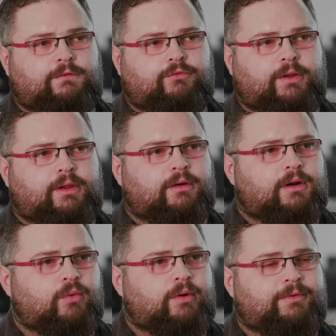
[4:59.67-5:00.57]
trigger
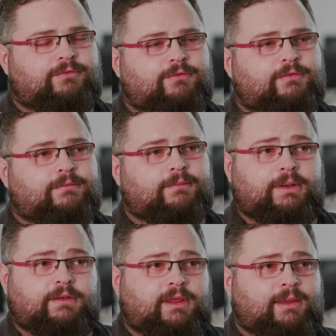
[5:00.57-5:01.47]
our business
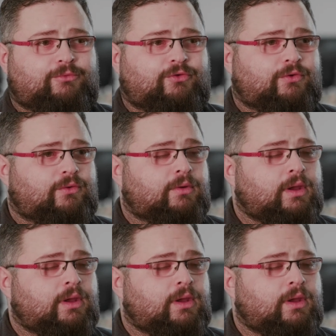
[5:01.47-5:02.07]
development team to